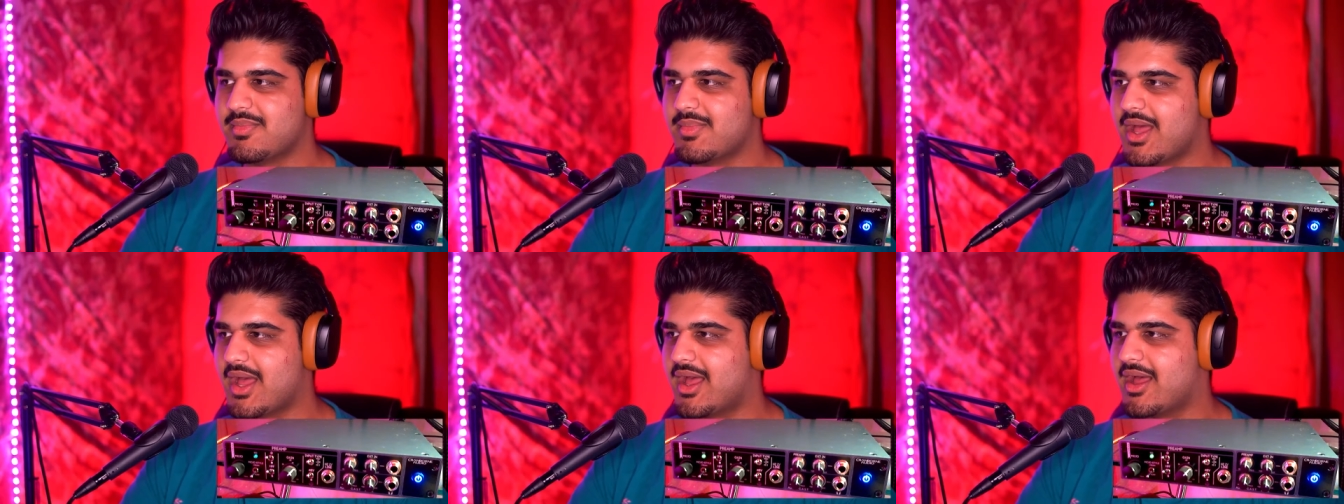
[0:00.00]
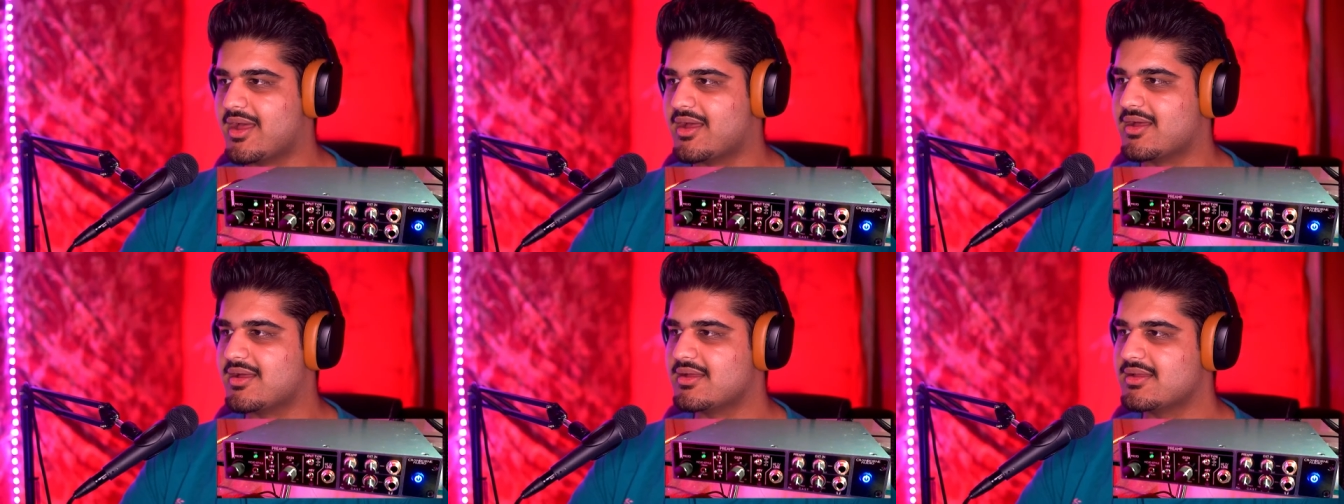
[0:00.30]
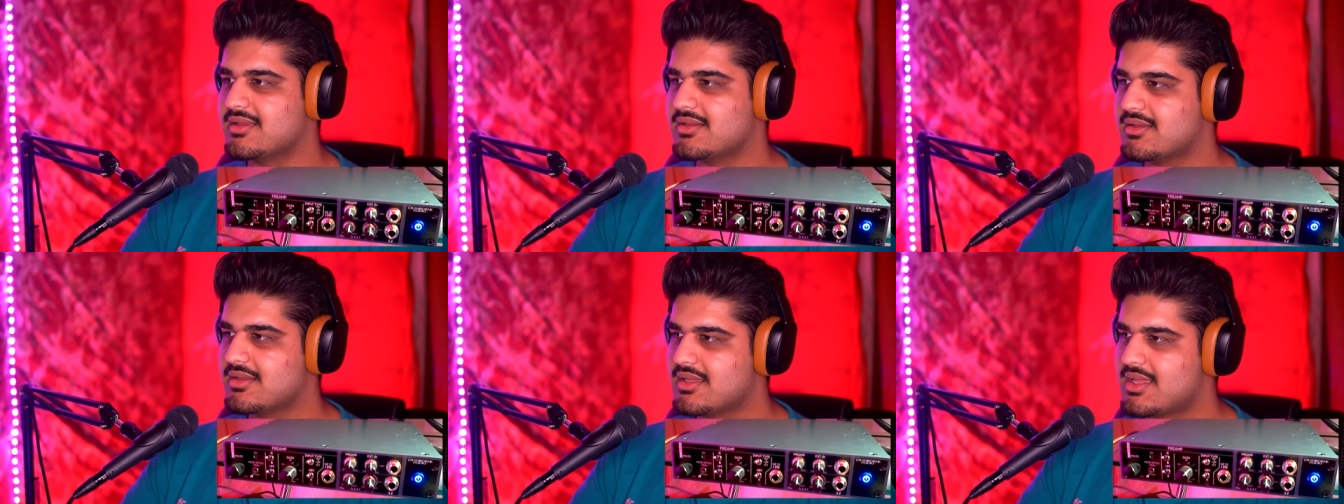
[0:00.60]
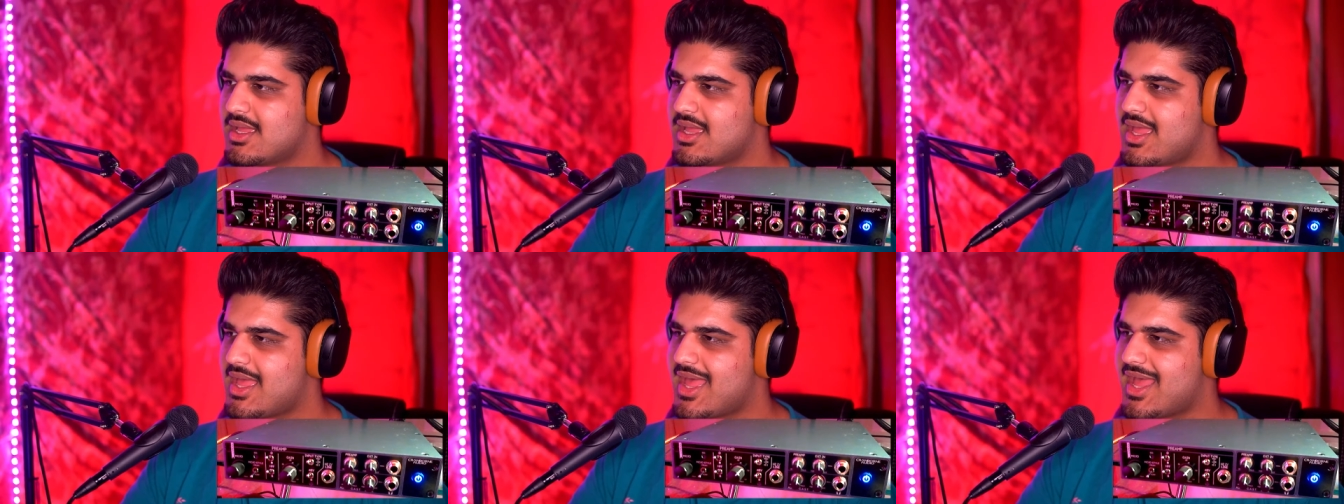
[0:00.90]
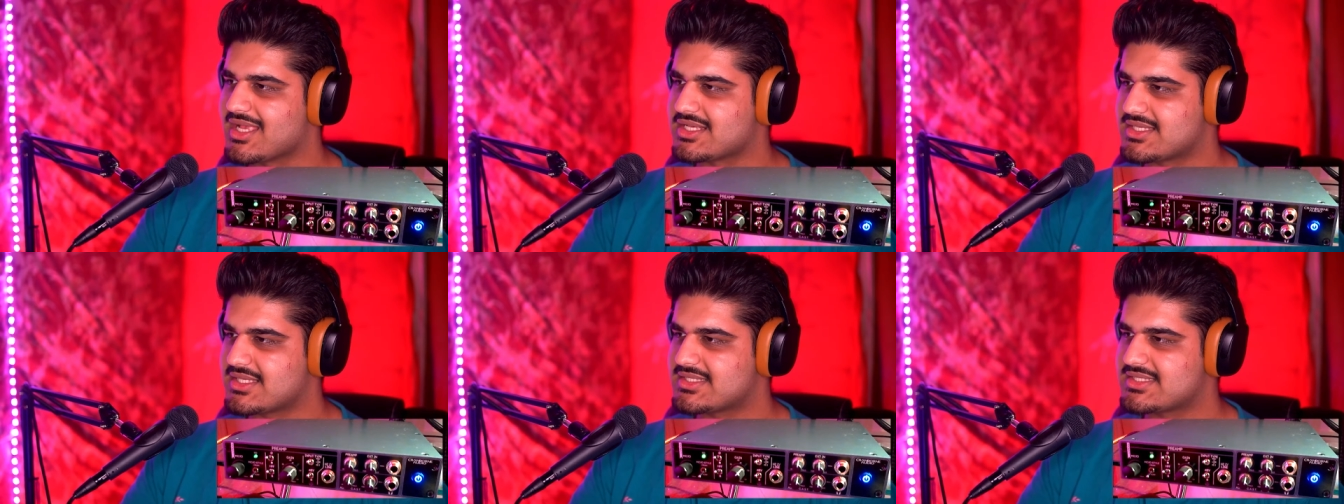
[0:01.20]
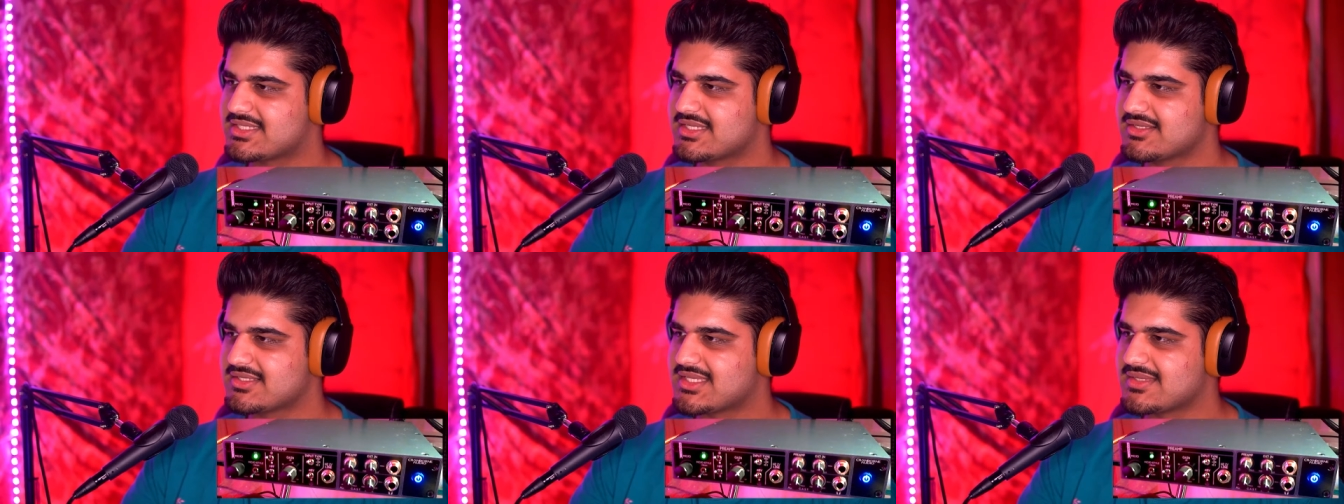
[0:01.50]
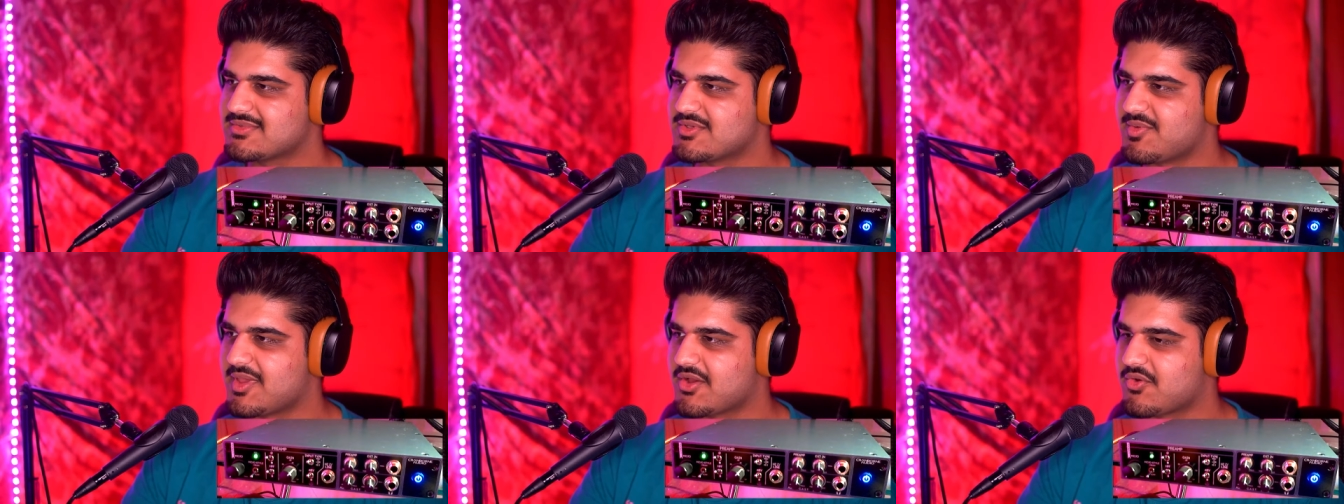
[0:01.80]
Actually, that still
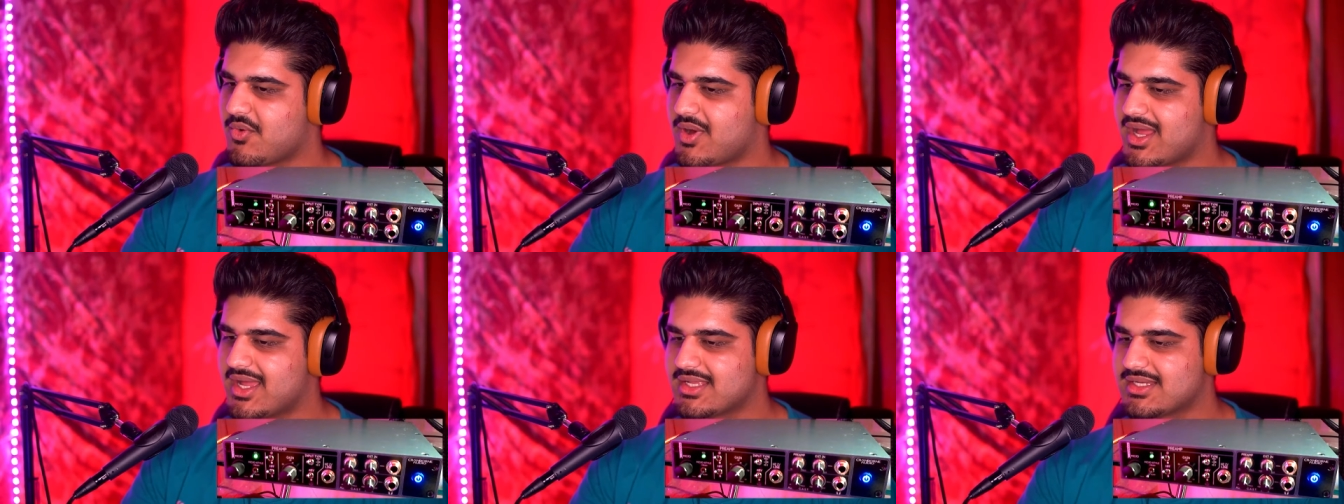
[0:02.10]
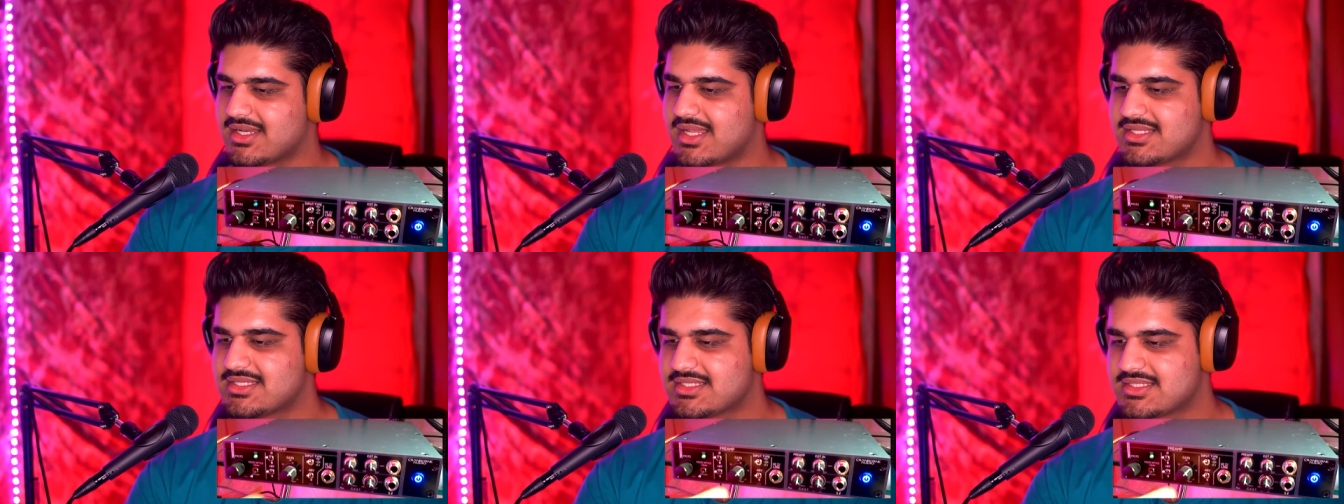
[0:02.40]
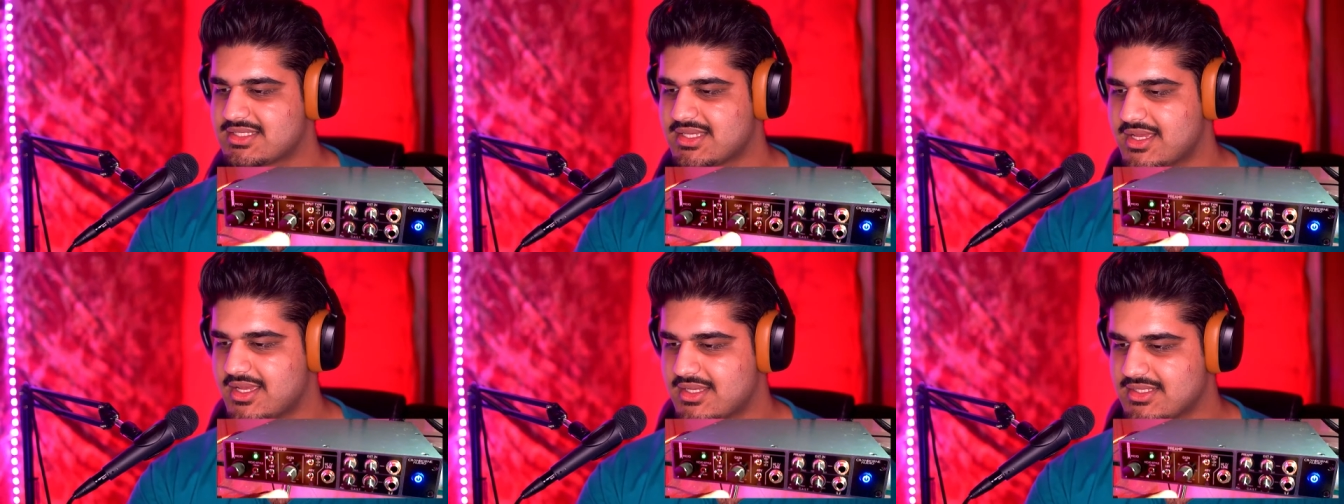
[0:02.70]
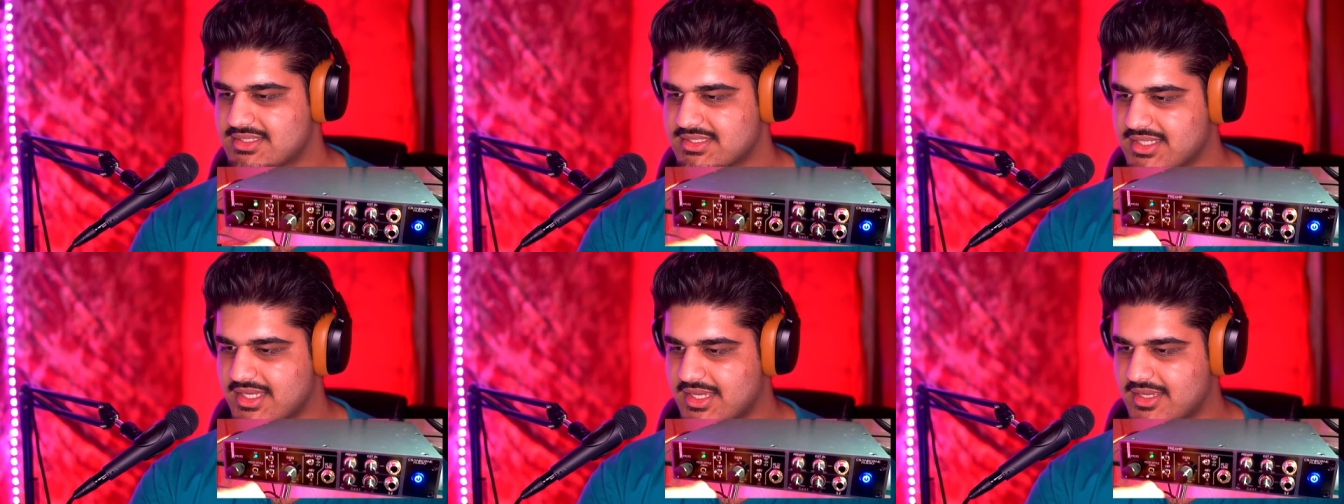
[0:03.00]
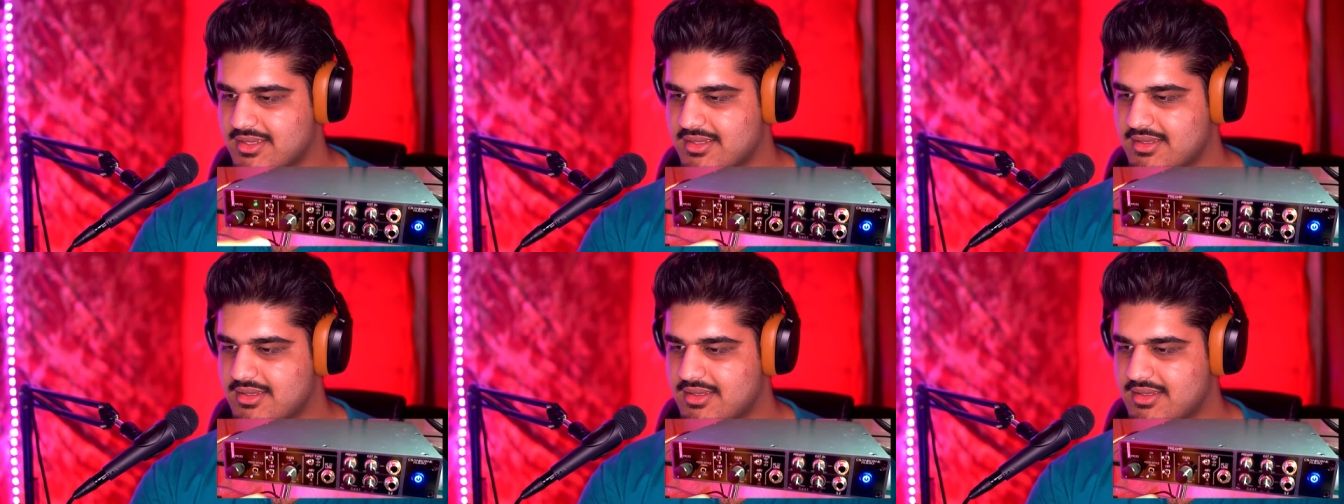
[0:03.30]
seems a bit quiet. Let's see.